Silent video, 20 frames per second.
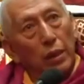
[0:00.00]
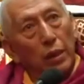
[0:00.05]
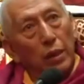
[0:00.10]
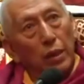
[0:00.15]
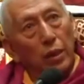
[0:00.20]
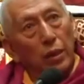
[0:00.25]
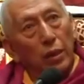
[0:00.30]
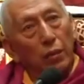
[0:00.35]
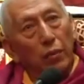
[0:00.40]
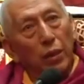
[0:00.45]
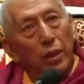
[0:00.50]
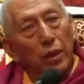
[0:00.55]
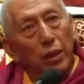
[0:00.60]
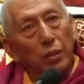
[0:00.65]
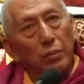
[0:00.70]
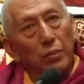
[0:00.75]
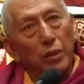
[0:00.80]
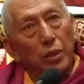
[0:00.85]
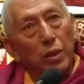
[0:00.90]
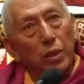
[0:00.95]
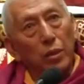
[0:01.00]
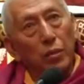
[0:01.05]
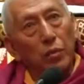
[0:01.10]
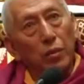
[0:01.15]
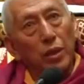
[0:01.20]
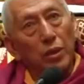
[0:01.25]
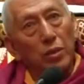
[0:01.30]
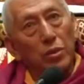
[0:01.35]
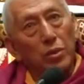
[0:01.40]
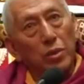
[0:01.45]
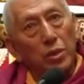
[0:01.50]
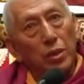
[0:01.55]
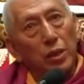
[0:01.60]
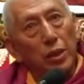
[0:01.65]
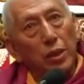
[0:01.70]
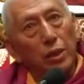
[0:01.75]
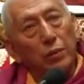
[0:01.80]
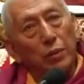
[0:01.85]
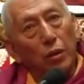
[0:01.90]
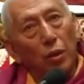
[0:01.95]
in the one of the UN's
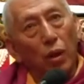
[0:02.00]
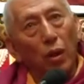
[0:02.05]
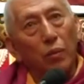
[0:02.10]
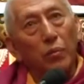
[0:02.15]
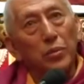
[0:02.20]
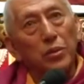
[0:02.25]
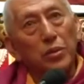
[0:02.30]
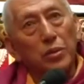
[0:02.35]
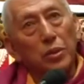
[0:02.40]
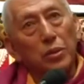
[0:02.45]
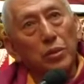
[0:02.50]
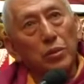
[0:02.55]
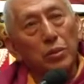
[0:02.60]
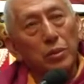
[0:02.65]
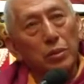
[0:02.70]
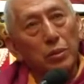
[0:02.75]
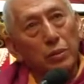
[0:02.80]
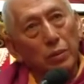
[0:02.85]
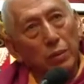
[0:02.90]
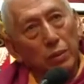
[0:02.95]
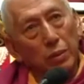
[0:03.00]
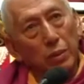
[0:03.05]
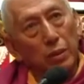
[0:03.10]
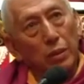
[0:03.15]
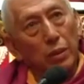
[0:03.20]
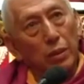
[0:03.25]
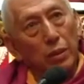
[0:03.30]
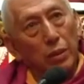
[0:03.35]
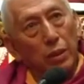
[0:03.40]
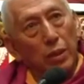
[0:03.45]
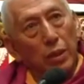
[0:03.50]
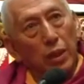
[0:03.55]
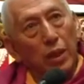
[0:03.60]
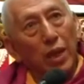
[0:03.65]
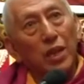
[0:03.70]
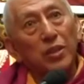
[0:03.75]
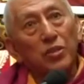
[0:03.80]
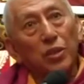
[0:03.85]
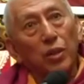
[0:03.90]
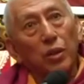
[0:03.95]
offices,
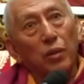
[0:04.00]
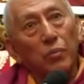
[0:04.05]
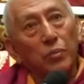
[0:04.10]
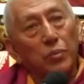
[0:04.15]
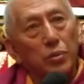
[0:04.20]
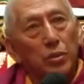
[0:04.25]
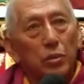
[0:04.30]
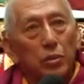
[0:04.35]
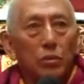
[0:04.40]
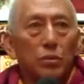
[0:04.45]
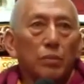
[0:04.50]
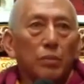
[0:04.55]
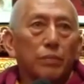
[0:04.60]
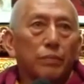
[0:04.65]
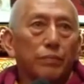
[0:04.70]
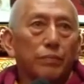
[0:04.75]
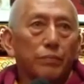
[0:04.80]
culture offices,